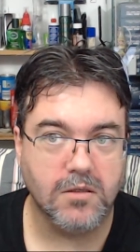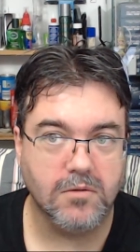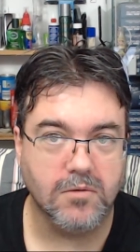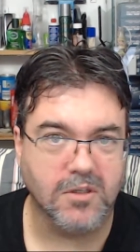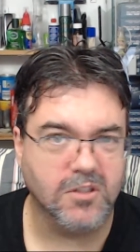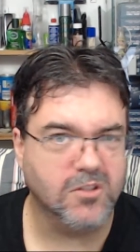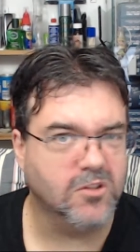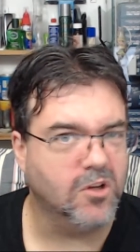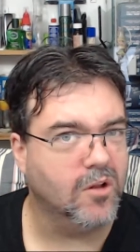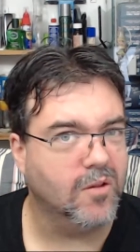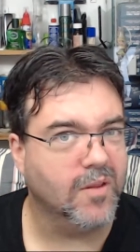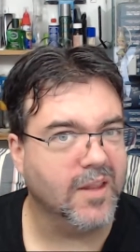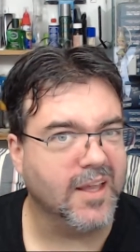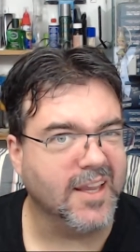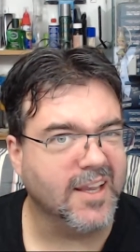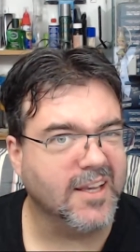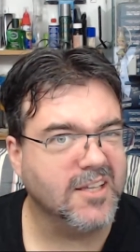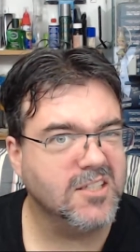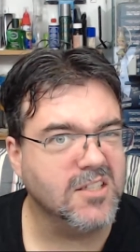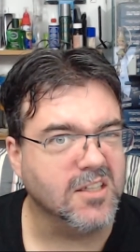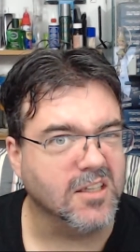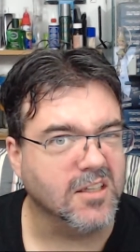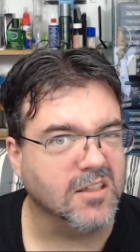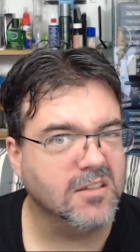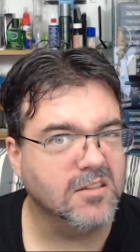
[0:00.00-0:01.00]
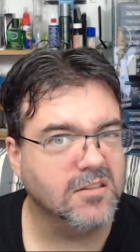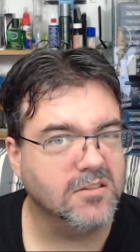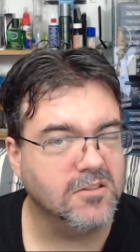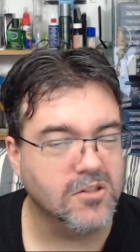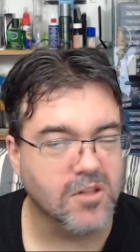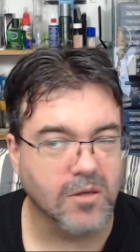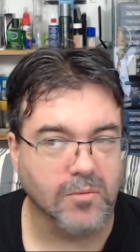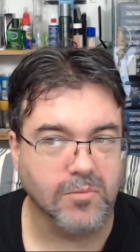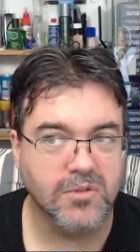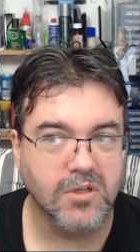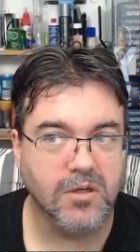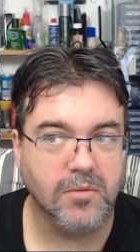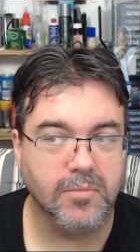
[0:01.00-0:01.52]
well, it's not a like, is it? It's
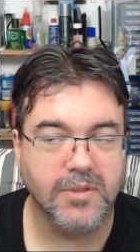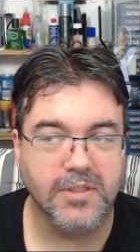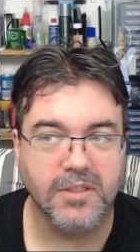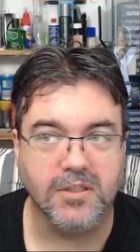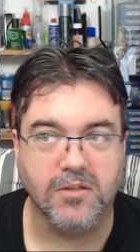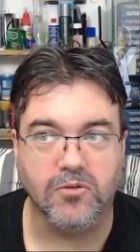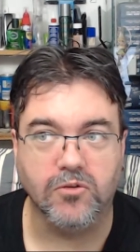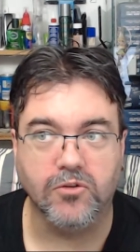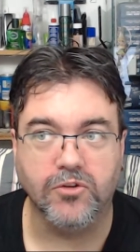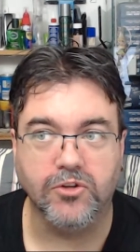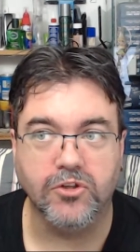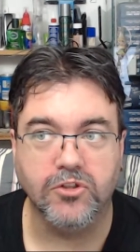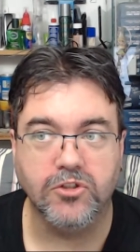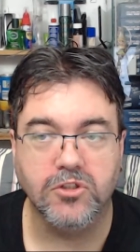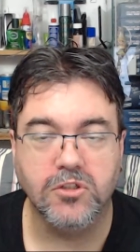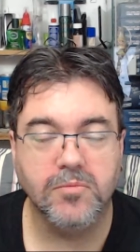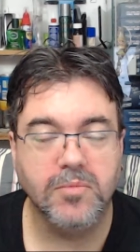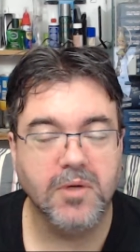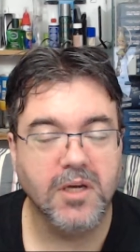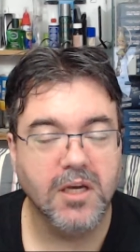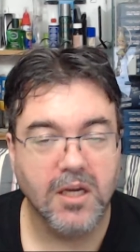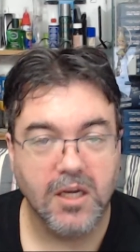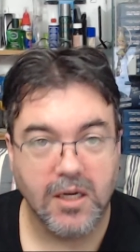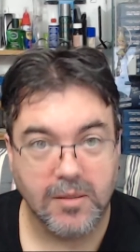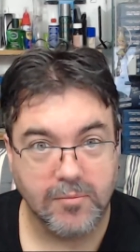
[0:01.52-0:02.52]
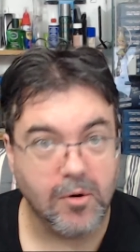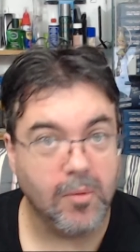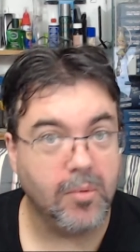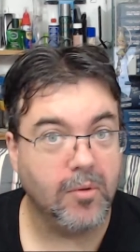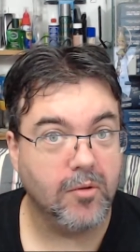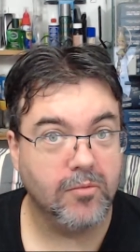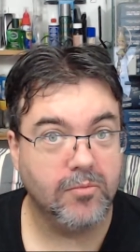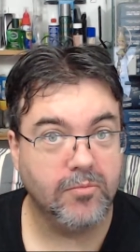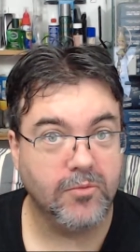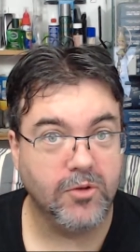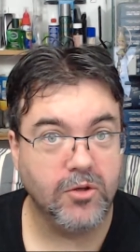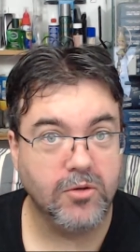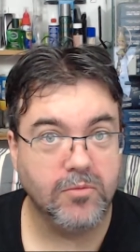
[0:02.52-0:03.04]
thumbs up, isn't it, on YouTube? Pop
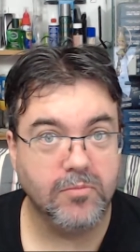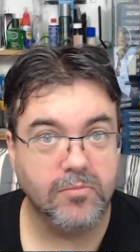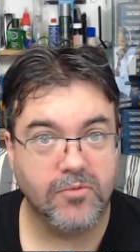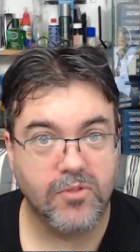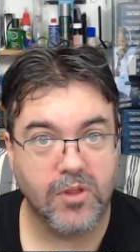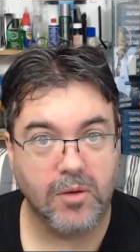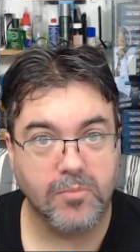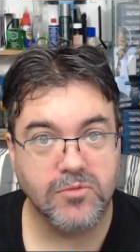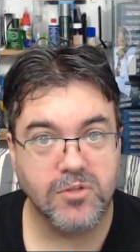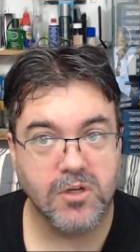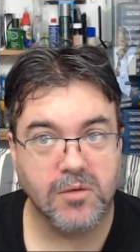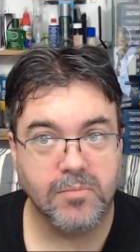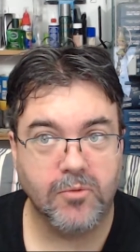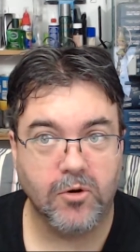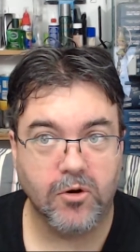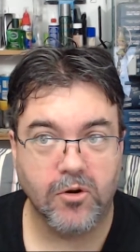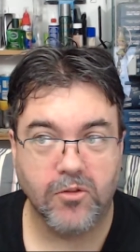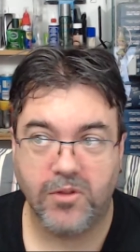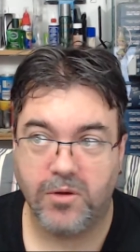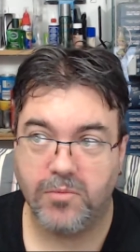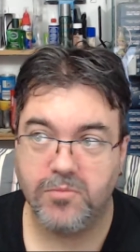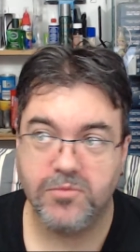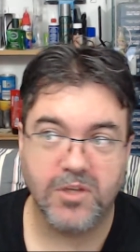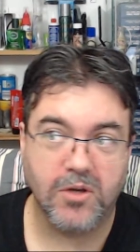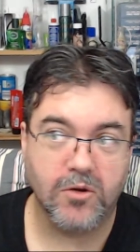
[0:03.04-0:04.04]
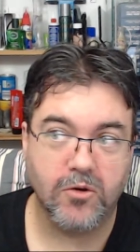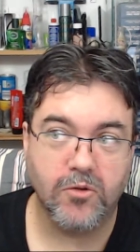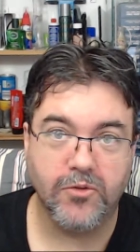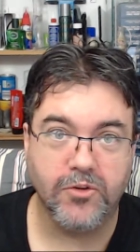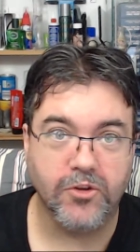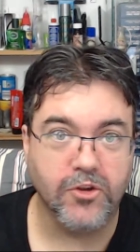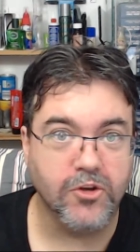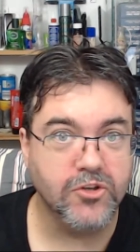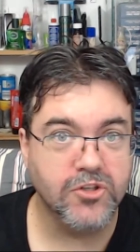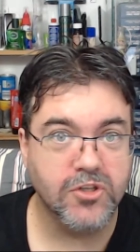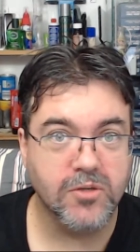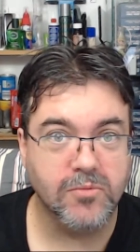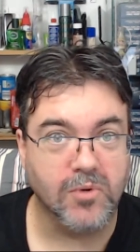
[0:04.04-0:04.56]
a thumbs up or a thumbs down on the
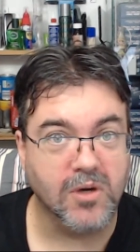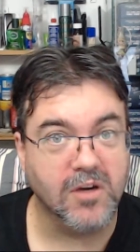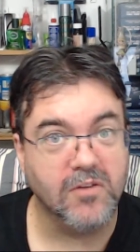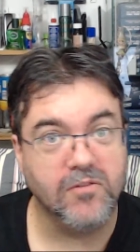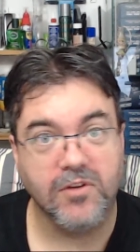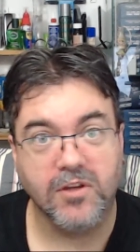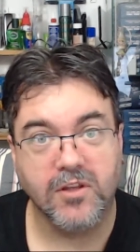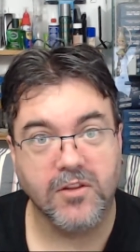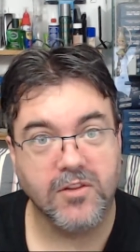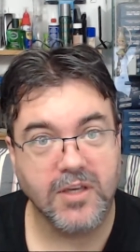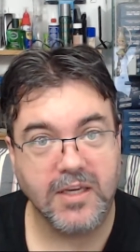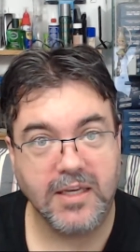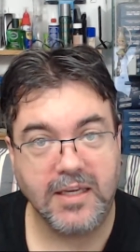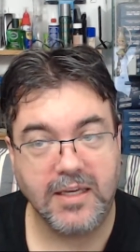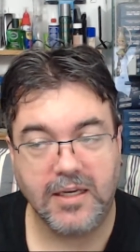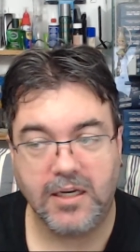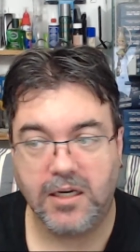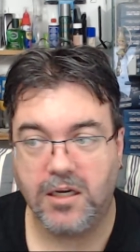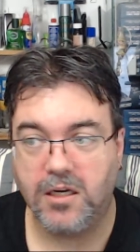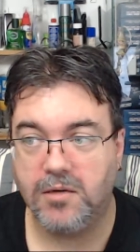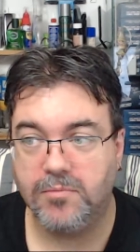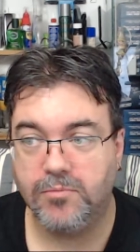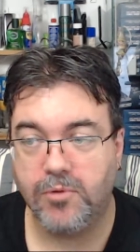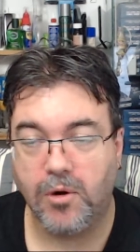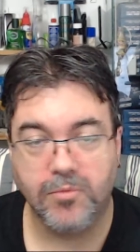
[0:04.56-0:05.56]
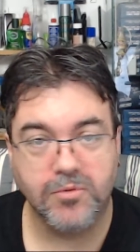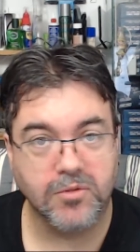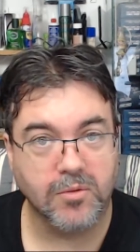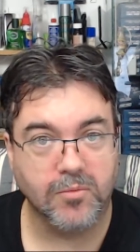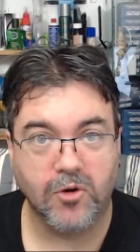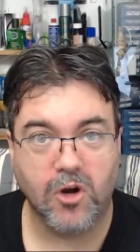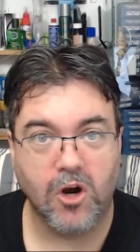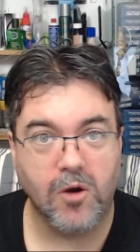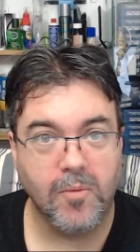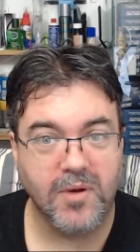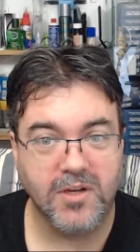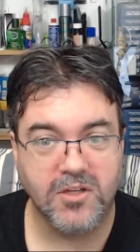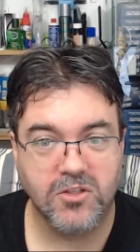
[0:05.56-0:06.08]
YouTube, whatever you think. Pop some
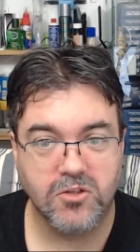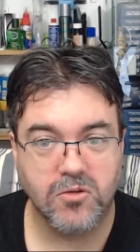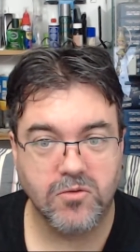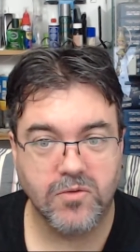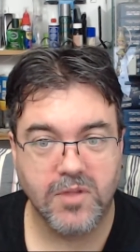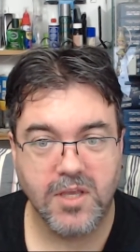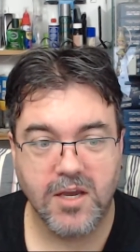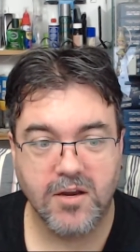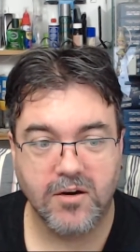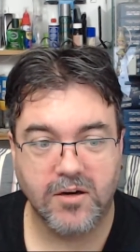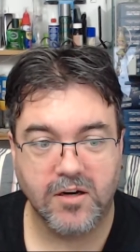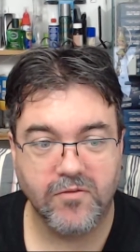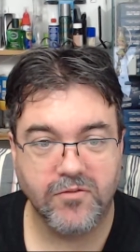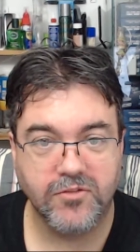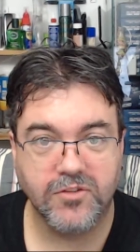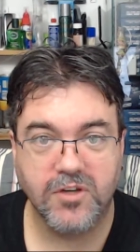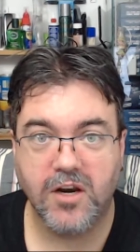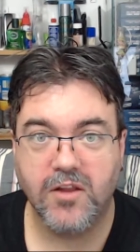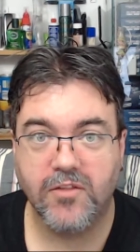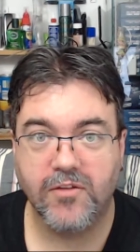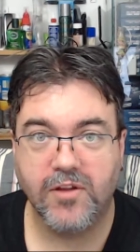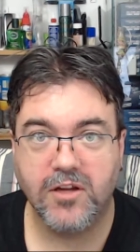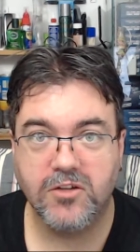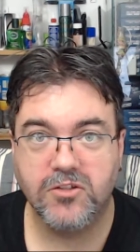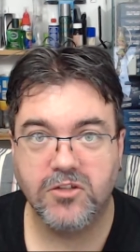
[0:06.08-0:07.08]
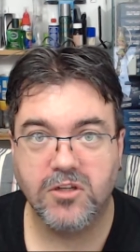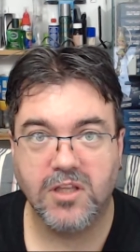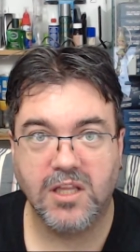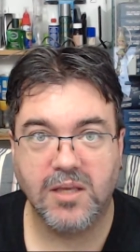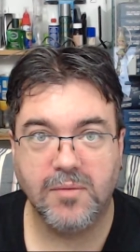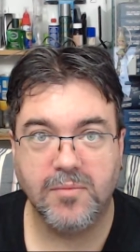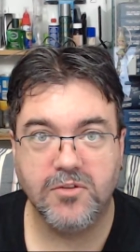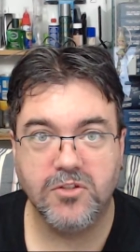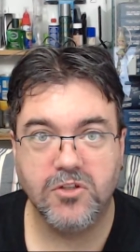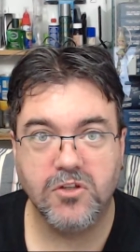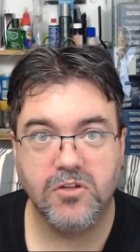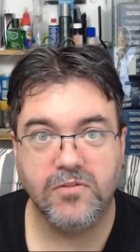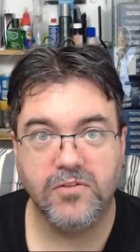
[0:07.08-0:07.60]
comments on there, and if there's anything else you'd
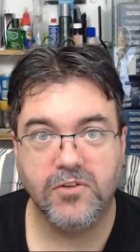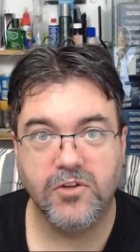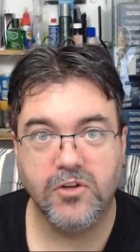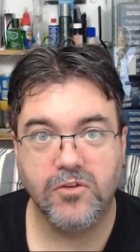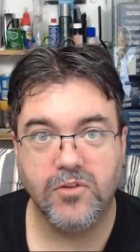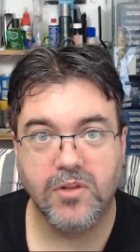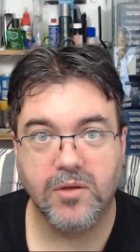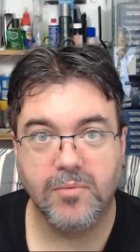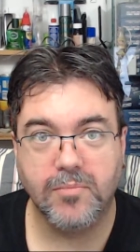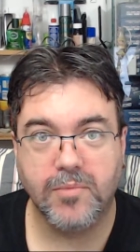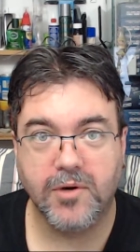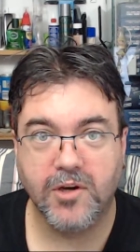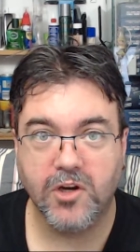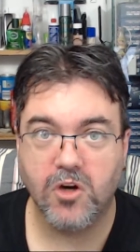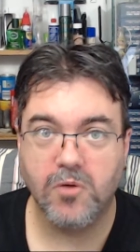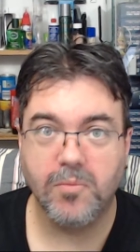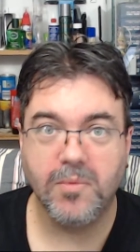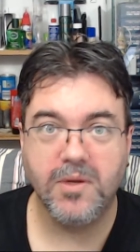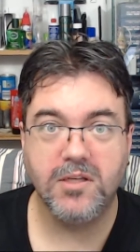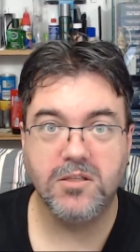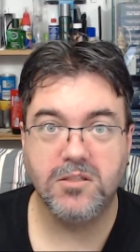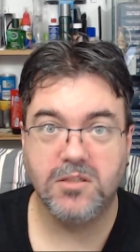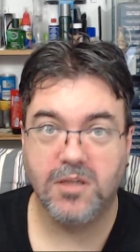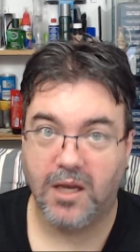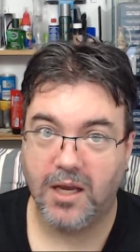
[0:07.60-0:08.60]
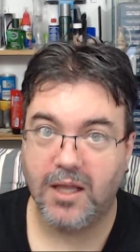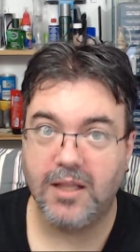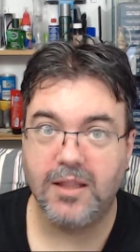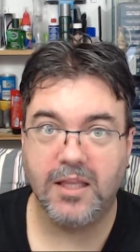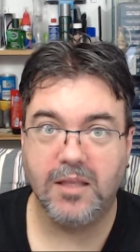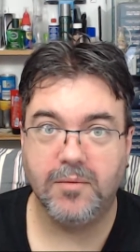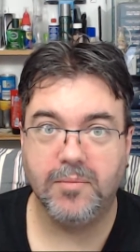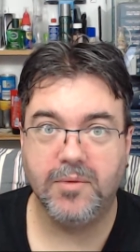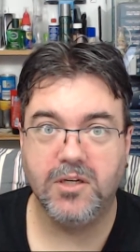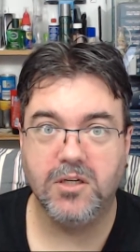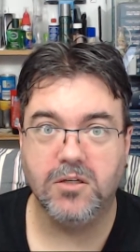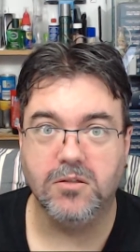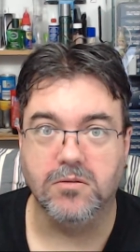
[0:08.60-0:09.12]
like me to review, then by all means,
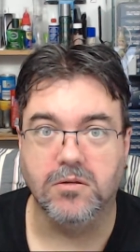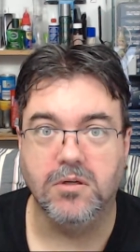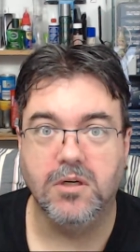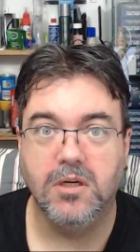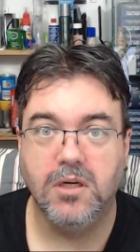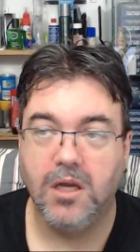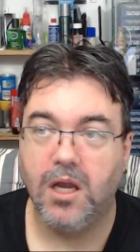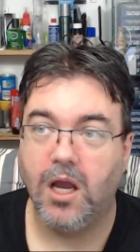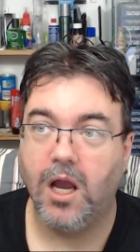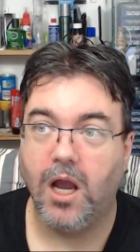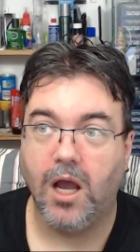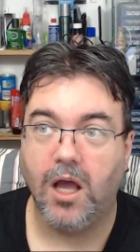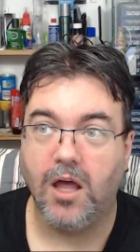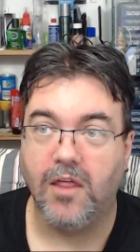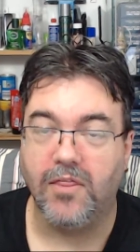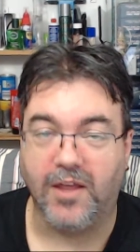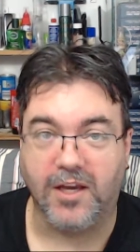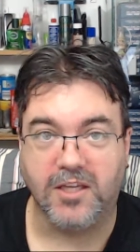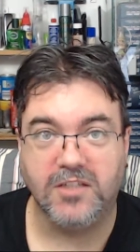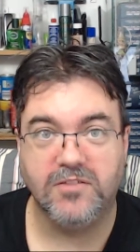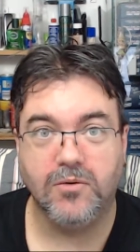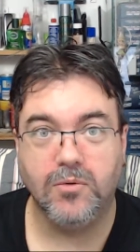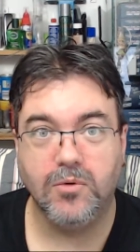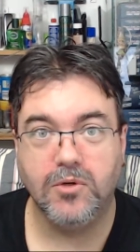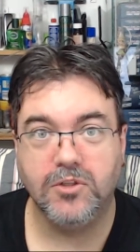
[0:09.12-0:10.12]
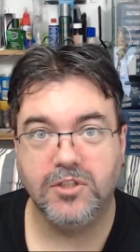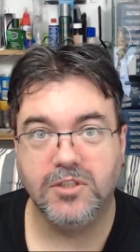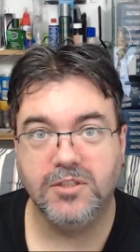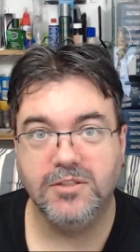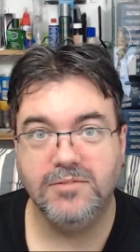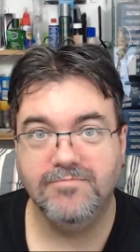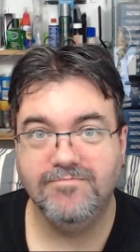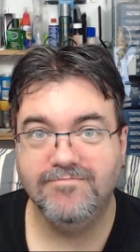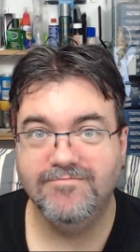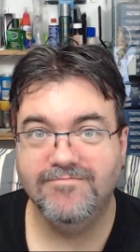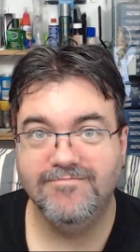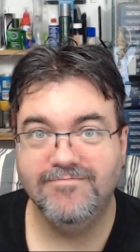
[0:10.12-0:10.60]
let me know. Thanks for watching.